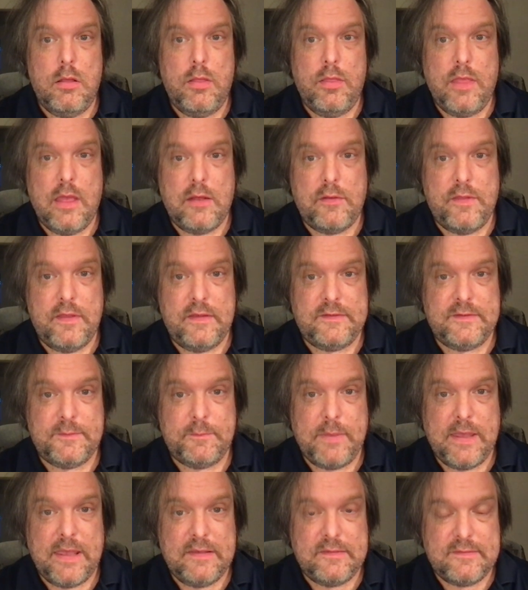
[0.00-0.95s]
Now this
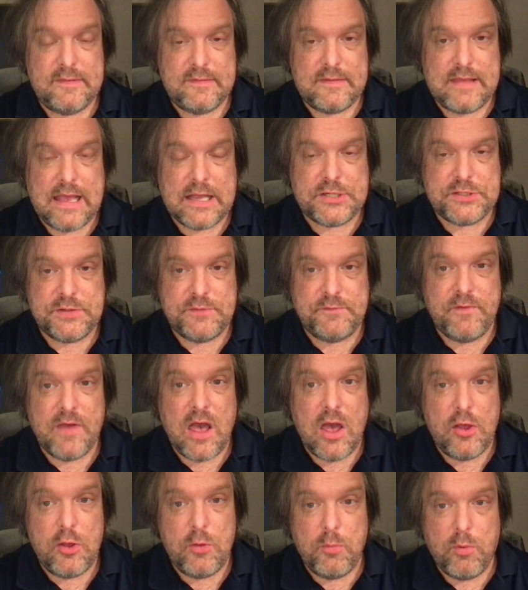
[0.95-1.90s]
space is actually
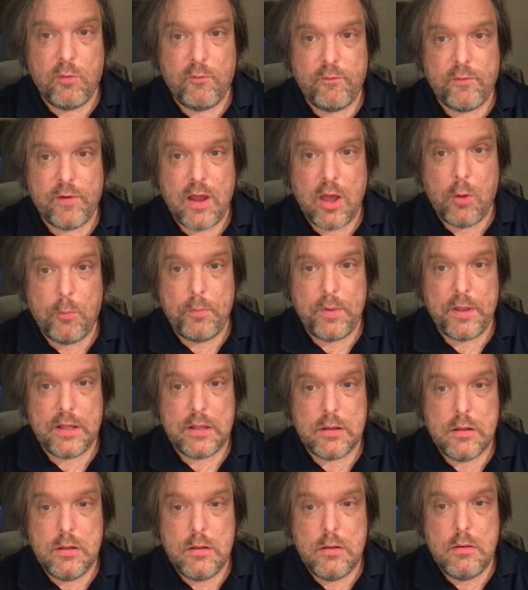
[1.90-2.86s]
valuable for helping
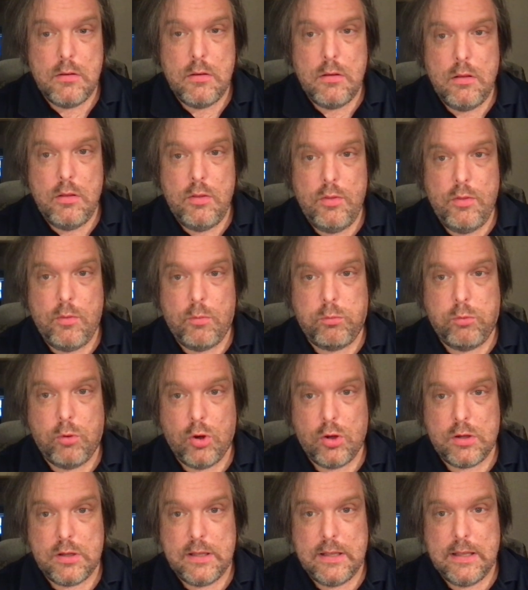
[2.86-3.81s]
the
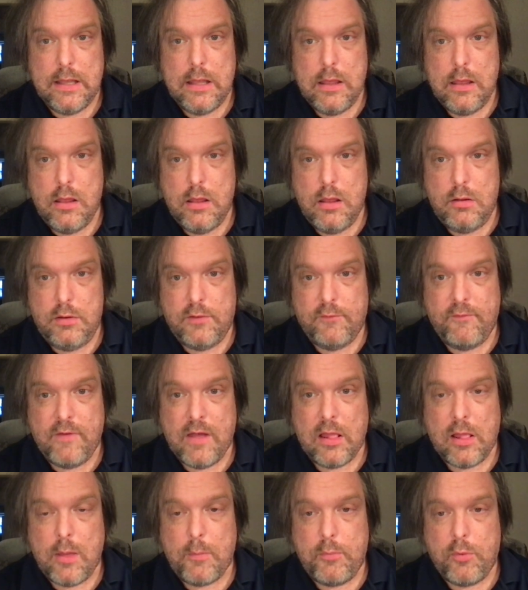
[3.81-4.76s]
rook
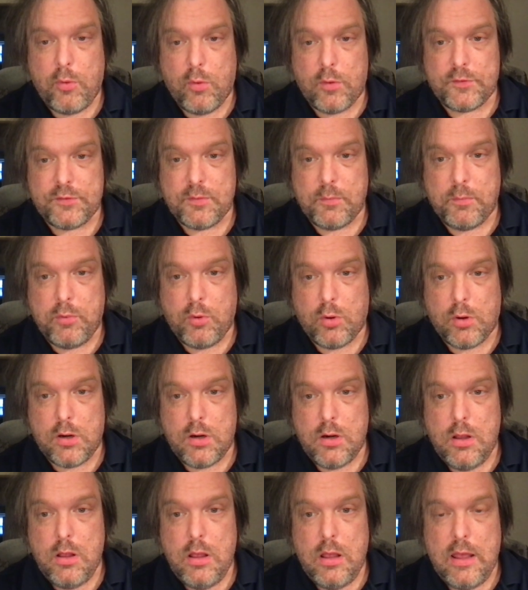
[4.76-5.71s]
develop or support
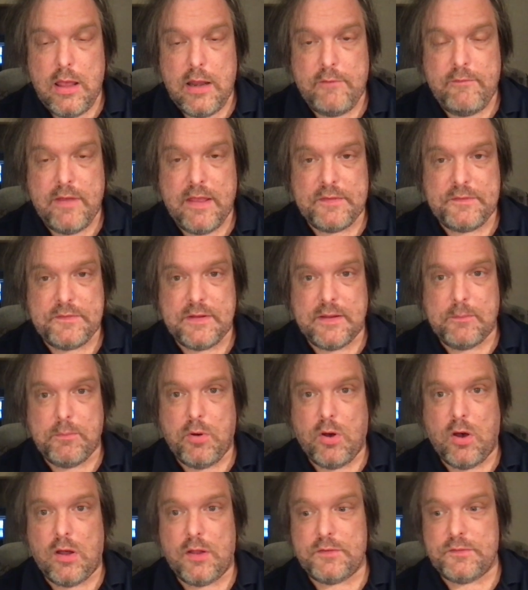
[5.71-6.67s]
advancing
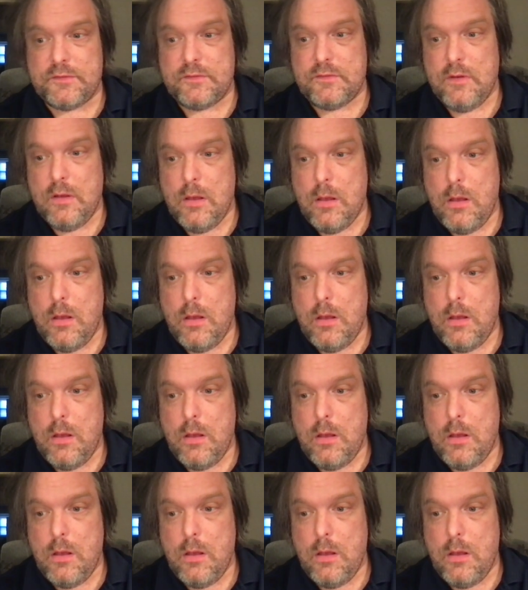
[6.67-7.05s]
pawns.